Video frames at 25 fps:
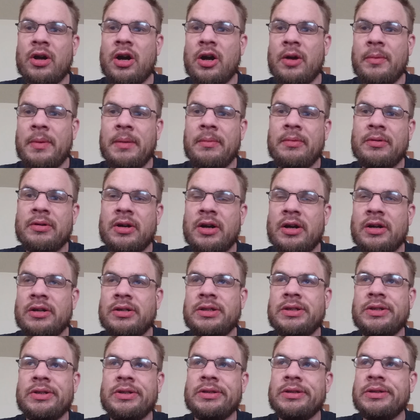a car payment, car
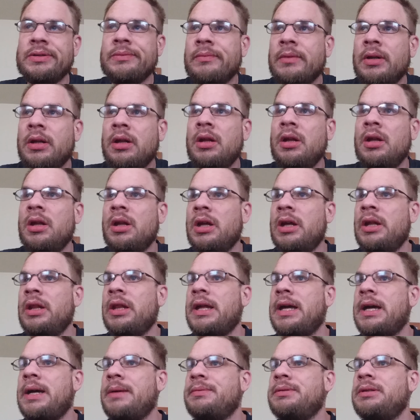insurance, it
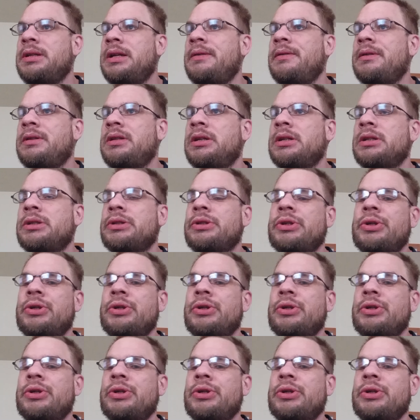lapsed and everything.